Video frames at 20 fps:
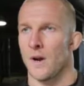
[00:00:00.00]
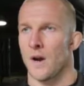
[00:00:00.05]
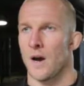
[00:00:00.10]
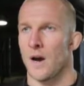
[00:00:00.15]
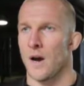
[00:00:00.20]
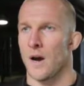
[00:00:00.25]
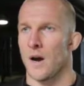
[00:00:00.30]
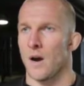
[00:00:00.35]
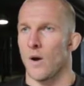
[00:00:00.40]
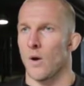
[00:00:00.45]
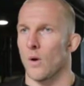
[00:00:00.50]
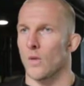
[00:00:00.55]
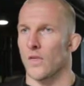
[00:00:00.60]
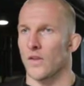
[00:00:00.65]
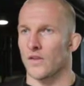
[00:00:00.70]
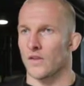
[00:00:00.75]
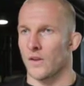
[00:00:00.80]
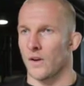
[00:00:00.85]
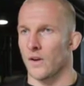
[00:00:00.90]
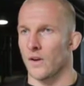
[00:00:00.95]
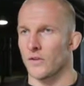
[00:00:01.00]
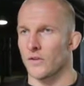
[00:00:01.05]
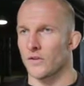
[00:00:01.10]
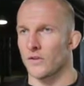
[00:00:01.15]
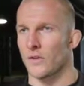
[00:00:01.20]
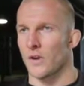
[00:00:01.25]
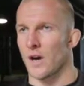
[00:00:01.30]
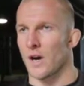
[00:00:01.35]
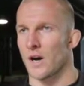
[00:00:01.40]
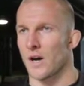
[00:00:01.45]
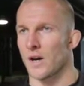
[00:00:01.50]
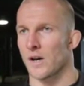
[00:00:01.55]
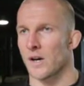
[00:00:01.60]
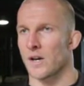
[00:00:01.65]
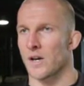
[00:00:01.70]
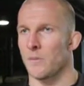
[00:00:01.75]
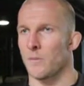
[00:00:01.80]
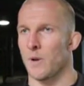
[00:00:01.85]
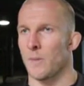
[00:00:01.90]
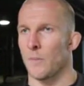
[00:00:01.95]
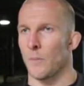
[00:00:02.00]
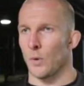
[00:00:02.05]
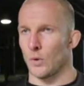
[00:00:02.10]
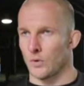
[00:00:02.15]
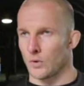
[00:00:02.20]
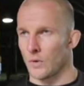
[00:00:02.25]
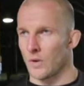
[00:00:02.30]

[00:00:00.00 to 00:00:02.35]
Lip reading: All the skills are gonna be put